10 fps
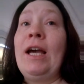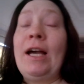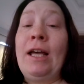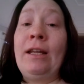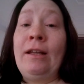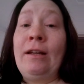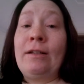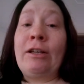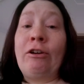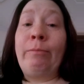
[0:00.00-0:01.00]
and then a
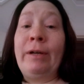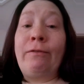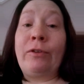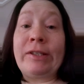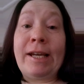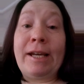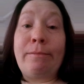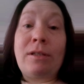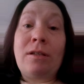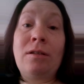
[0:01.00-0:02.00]
terabyte for his
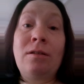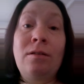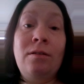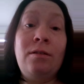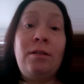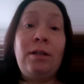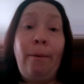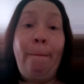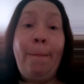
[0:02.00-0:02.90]
games. So